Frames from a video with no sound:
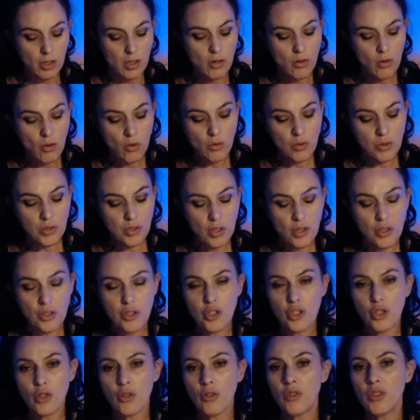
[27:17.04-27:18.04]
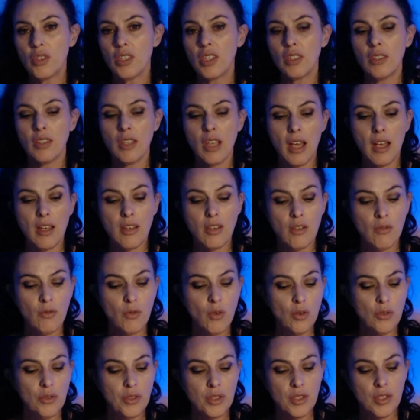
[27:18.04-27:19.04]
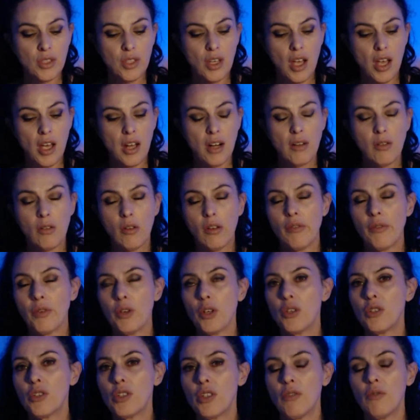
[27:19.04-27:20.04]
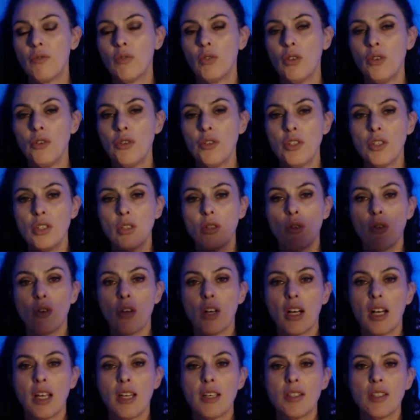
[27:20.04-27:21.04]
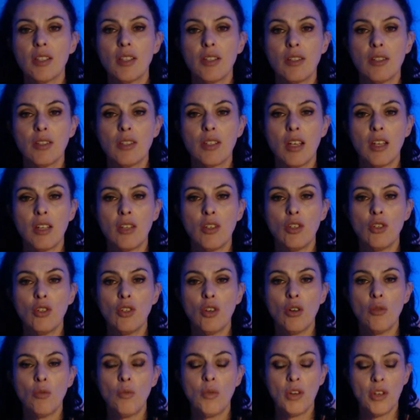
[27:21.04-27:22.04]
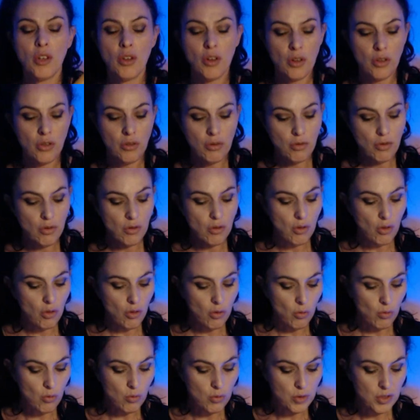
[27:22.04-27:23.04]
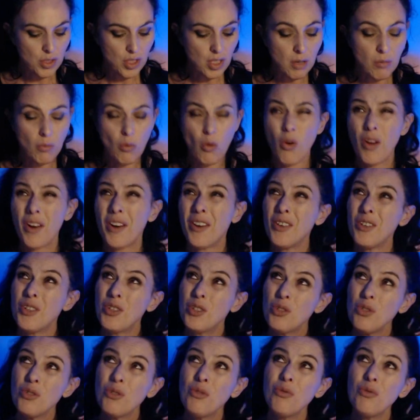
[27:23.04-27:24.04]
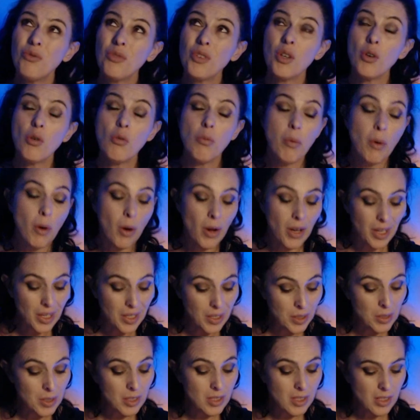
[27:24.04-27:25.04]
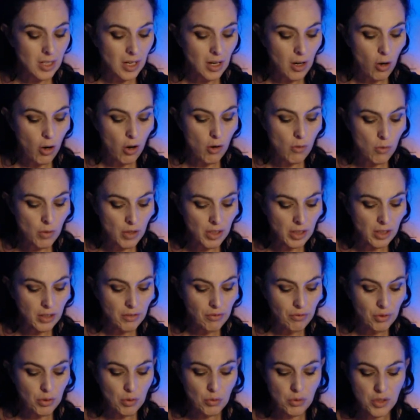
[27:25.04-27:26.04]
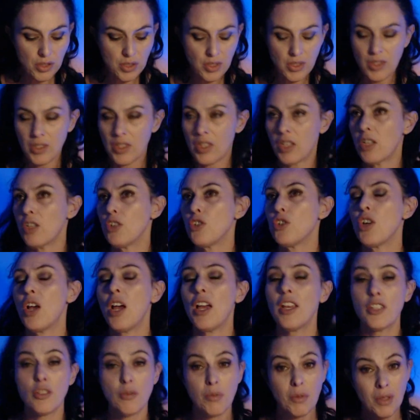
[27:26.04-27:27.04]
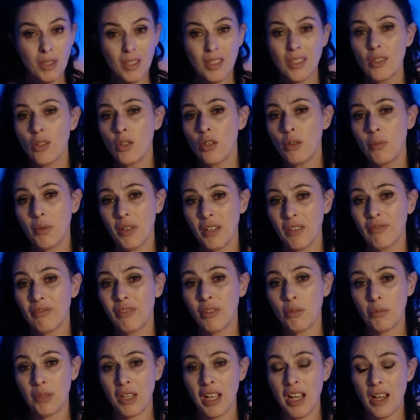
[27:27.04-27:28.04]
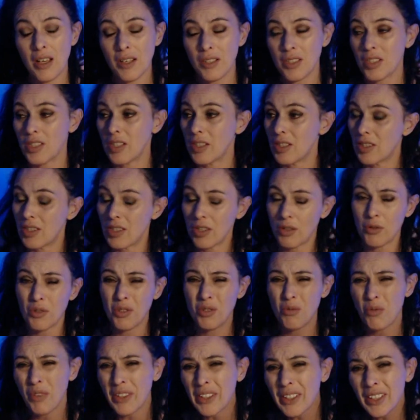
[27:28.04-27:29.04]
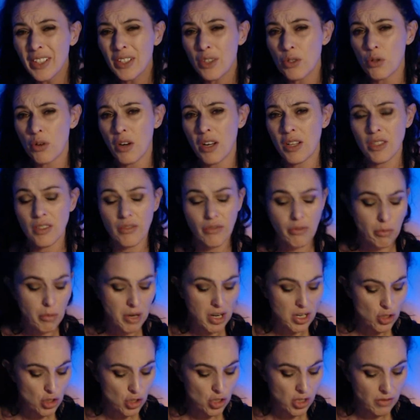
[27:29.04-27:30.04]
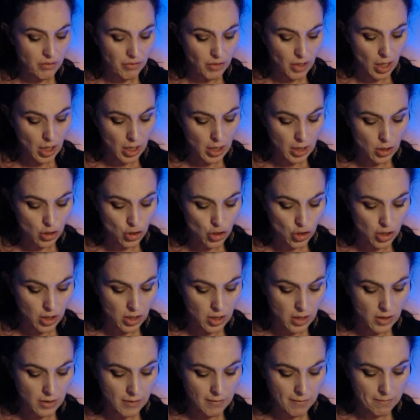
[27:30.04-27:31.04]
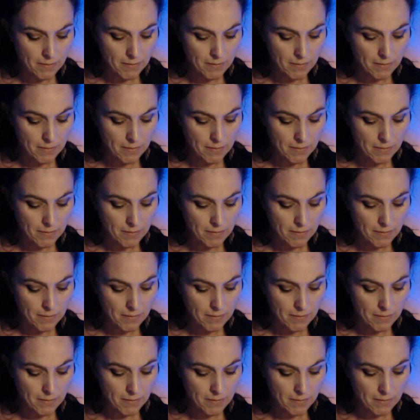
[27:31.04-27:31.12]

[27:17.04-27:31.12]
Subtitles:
You're also choosing that. You've got this card in reverse. You've learned a lot of lessons and you don't want to go through the thorns anymore. And I do feel by Easter, I really feel this is going to change. But this could have been from last Easter. It's really a transformation of your energy.